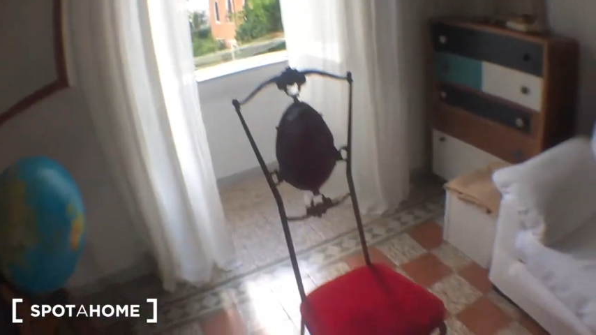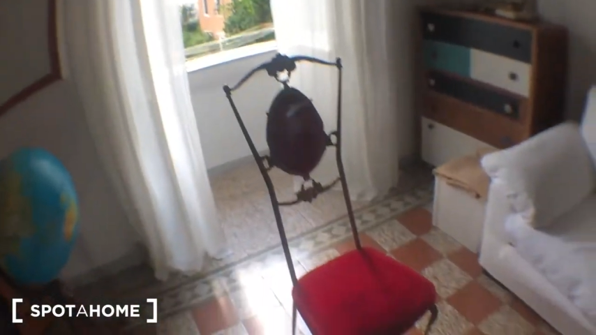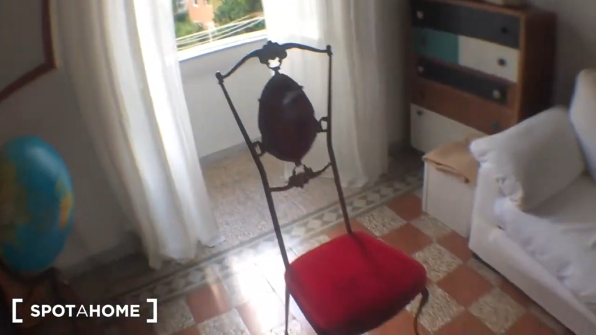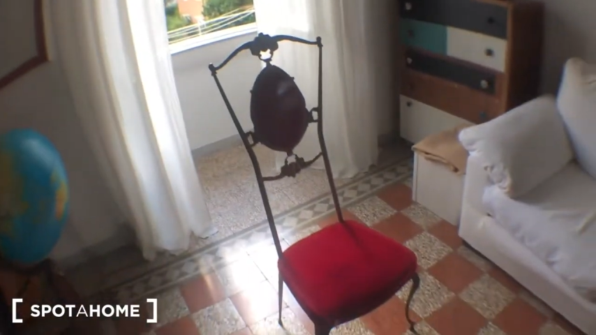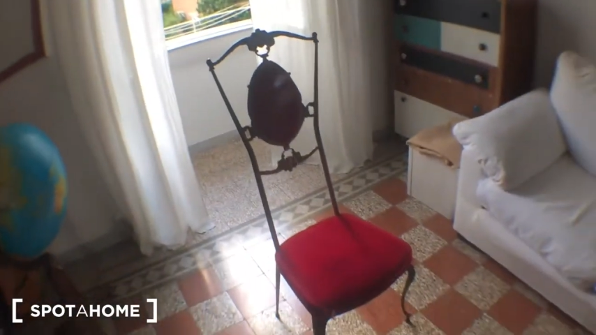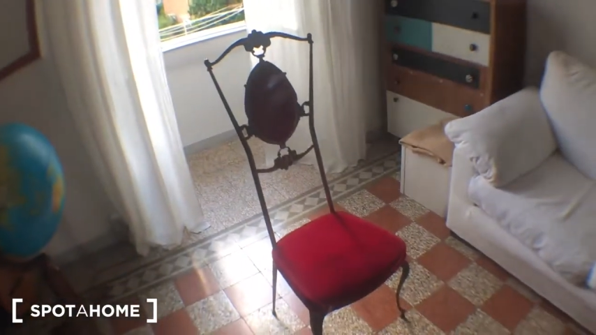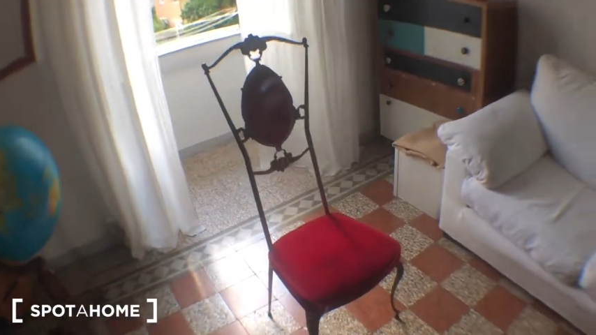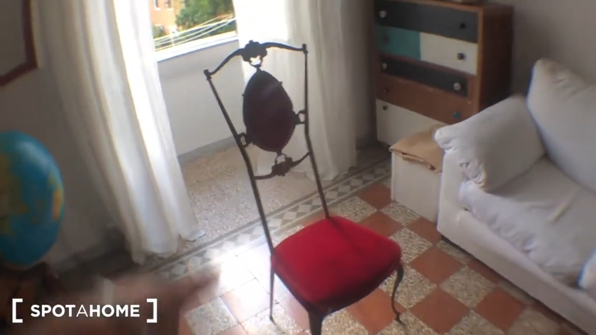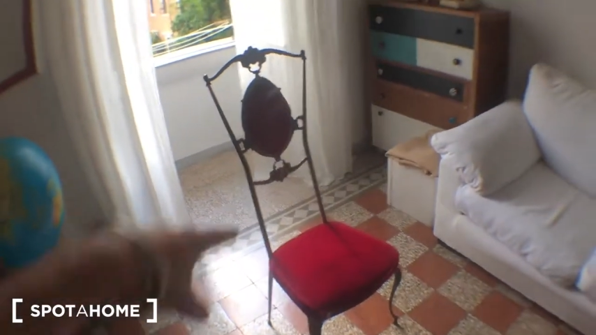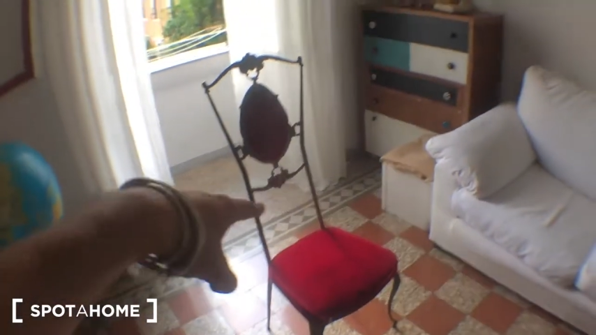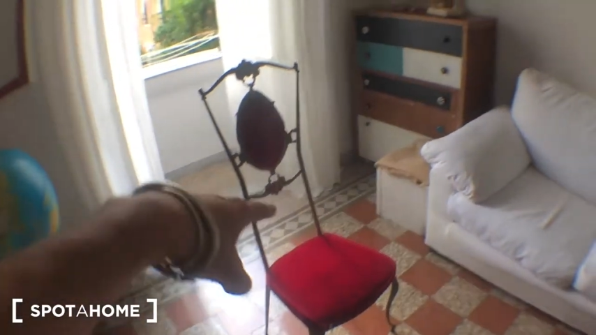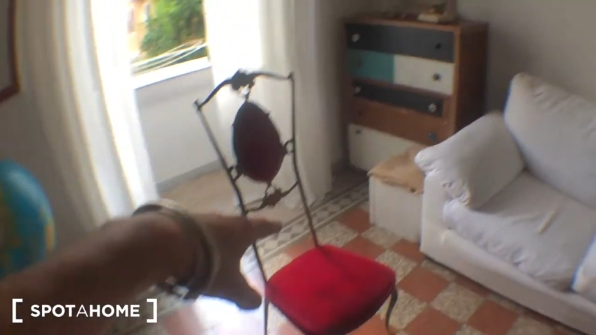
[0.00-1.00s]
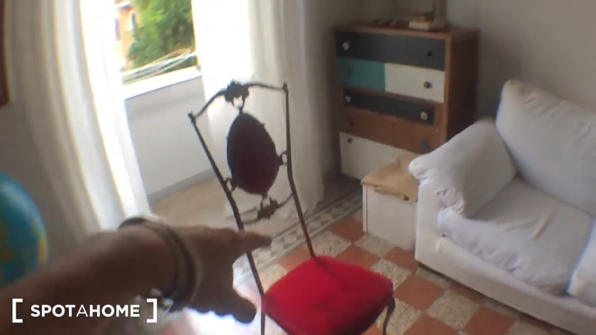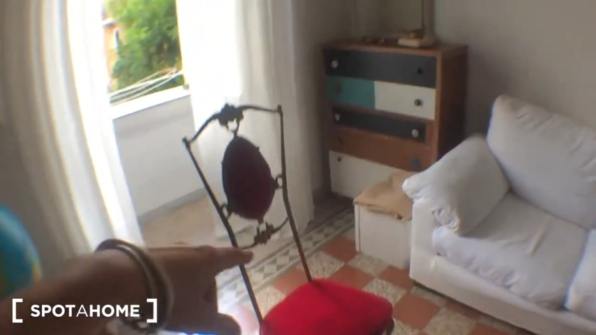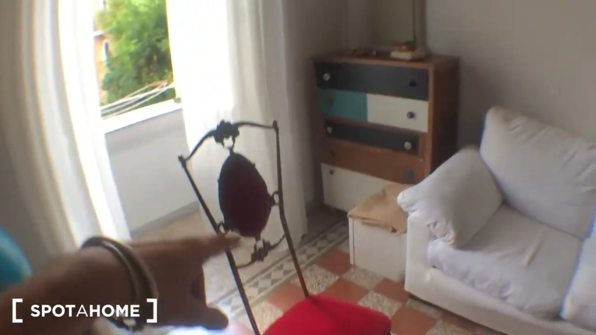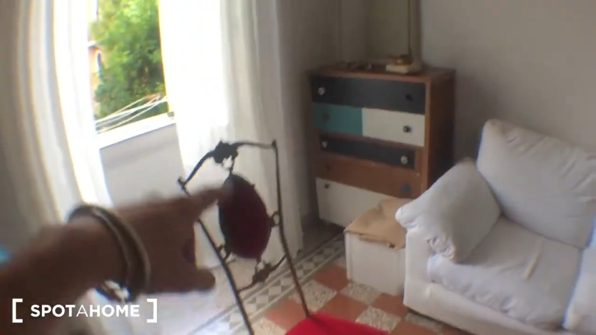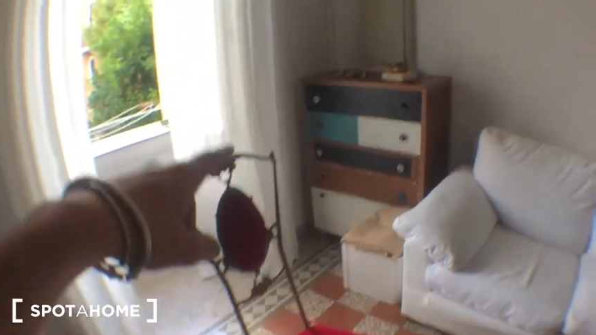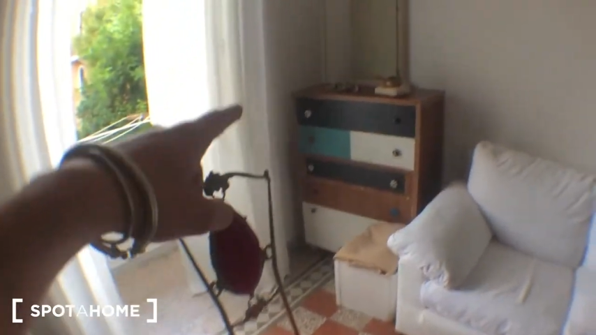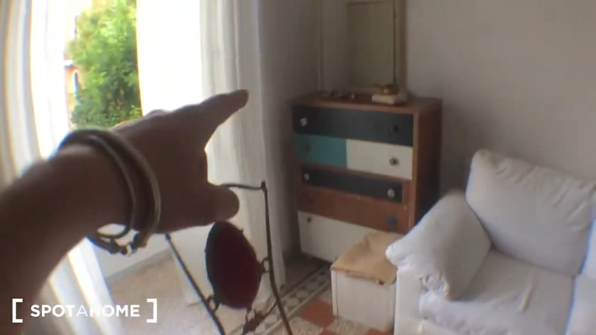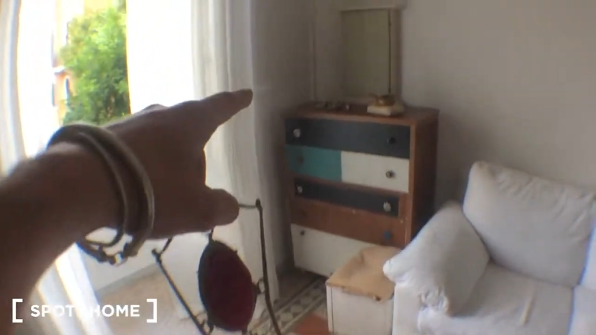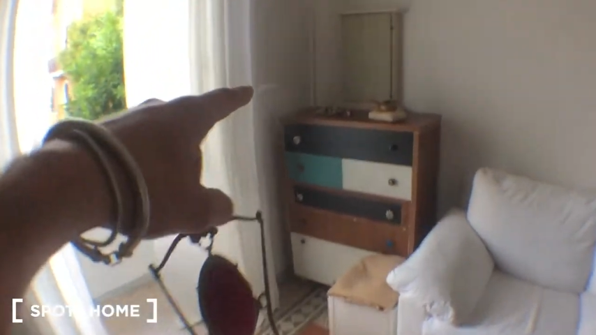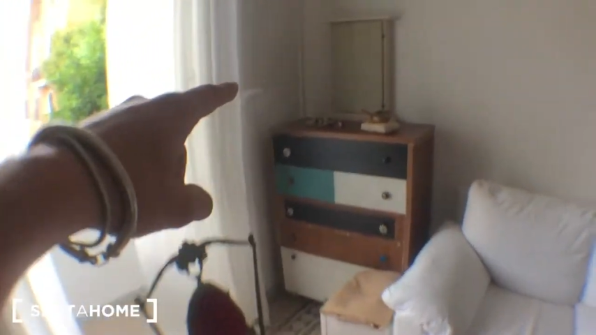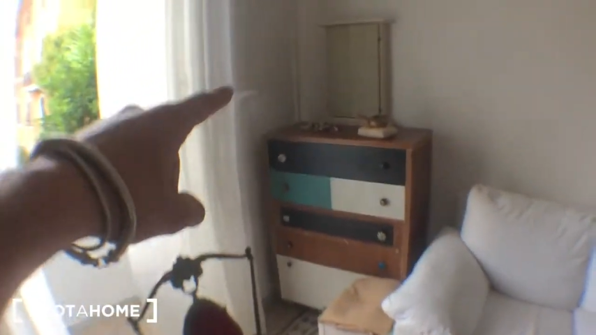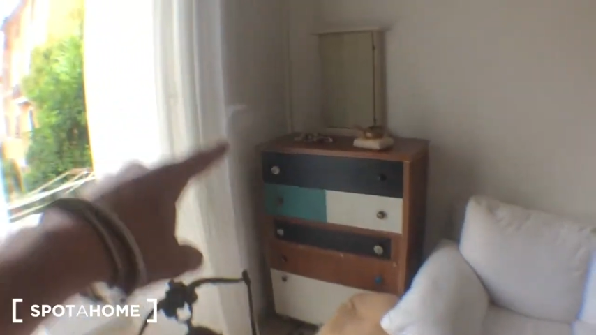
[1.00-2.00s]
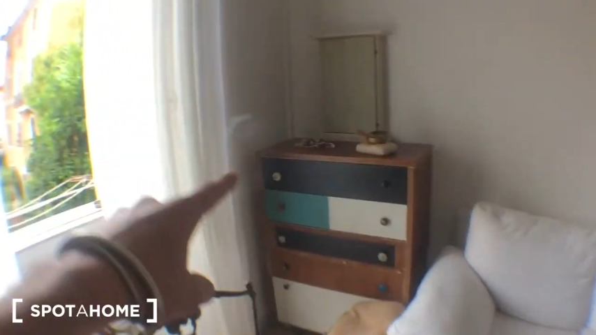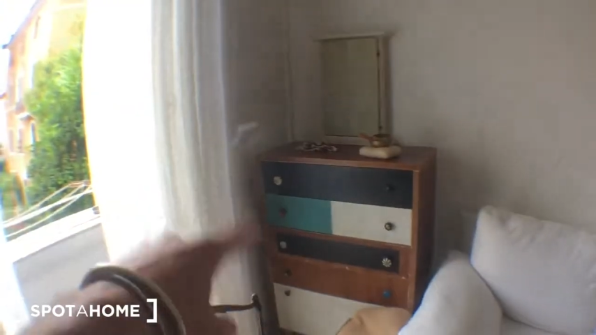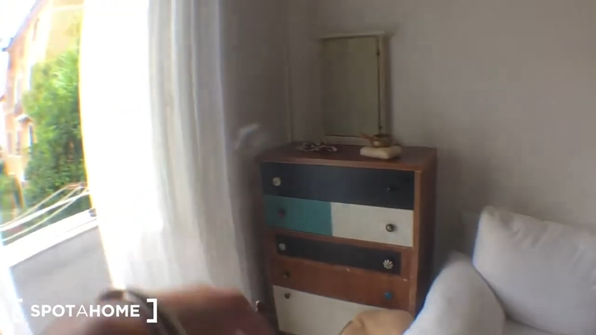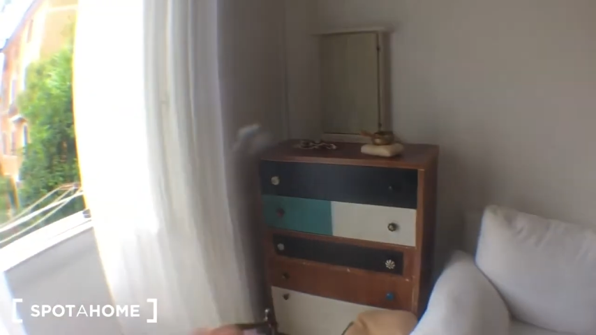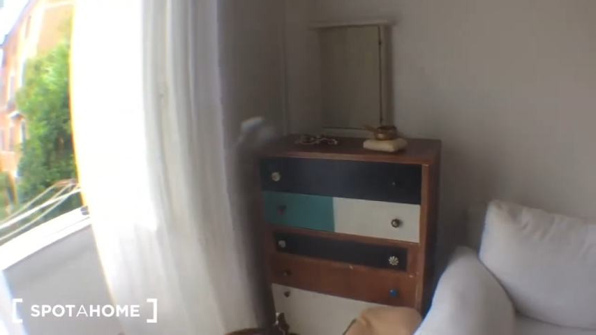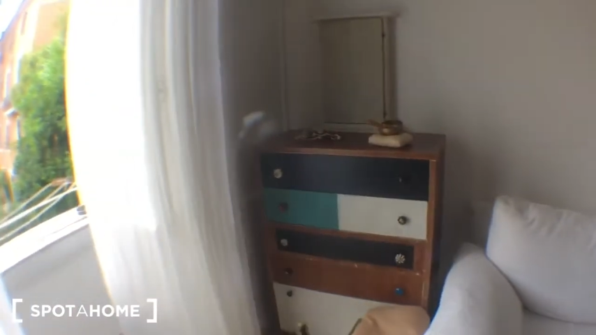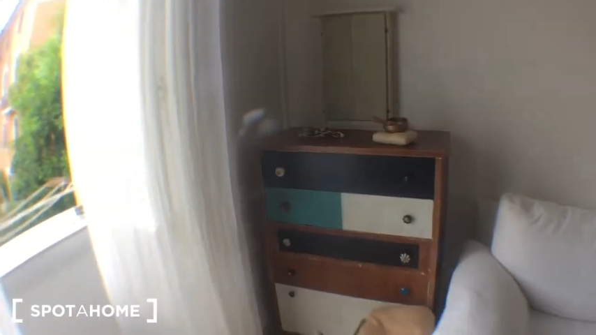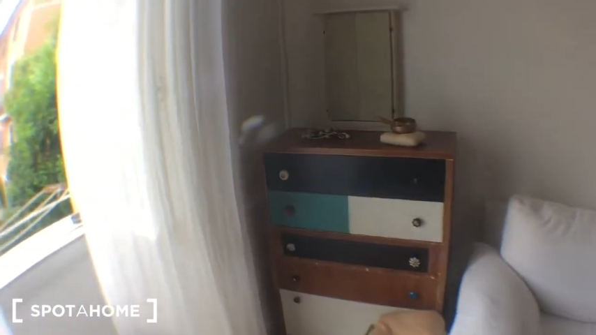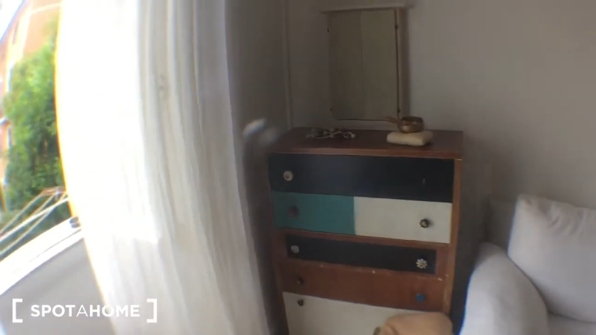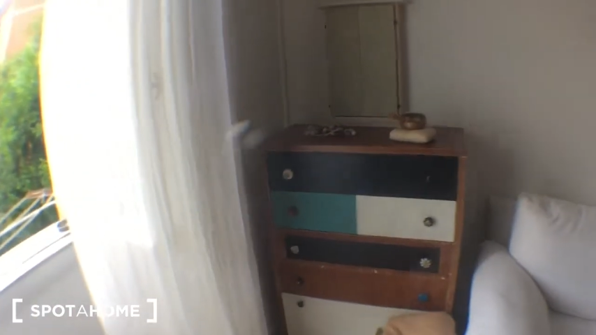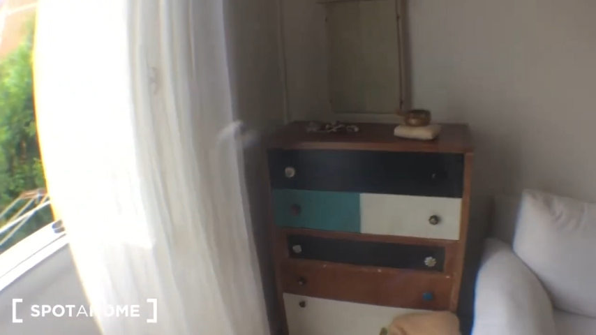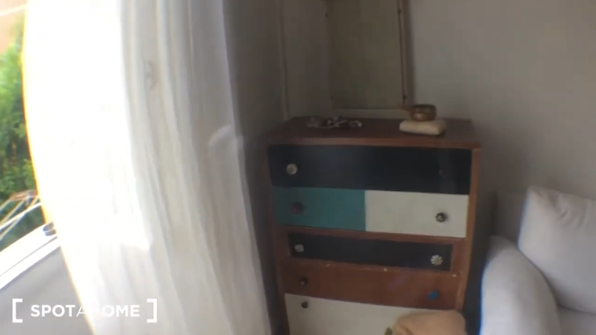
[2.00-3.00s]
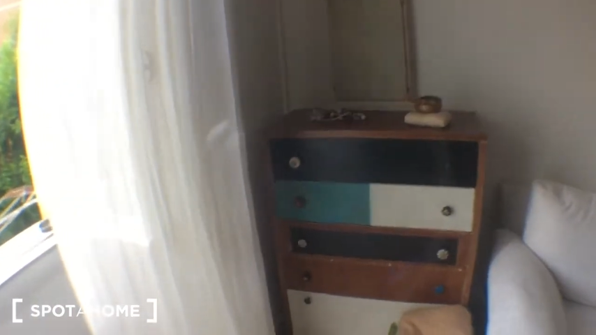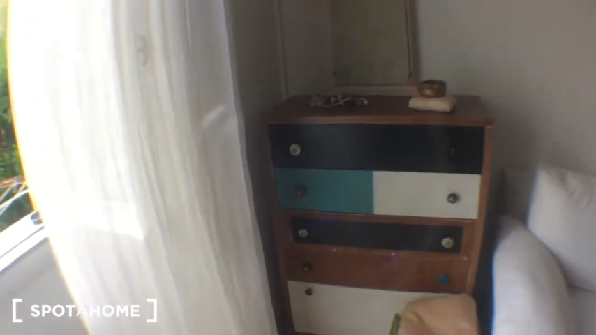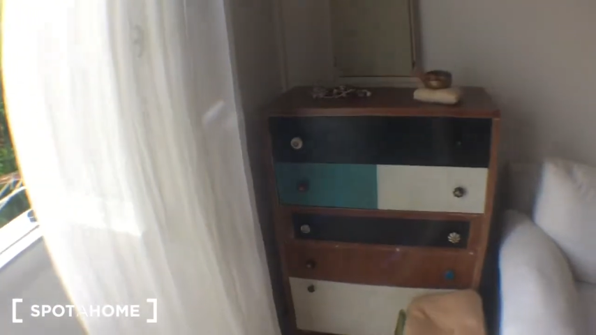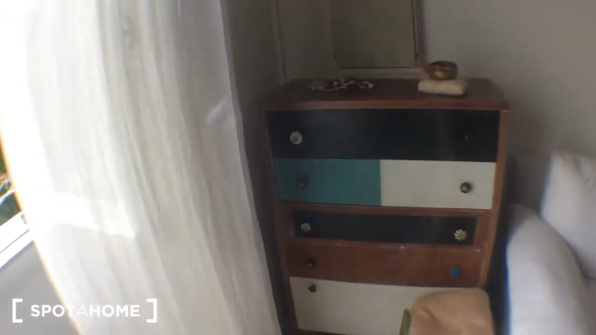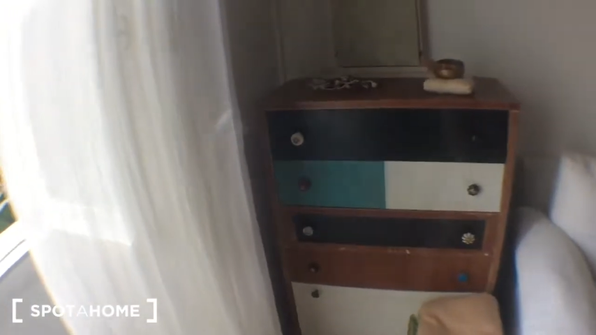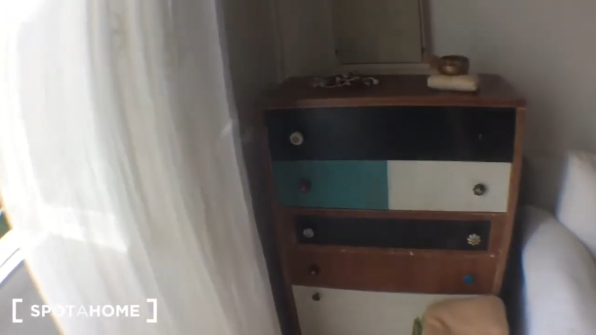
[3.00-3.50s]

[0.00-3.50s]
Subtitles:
No face is visible, so there are no lips to read.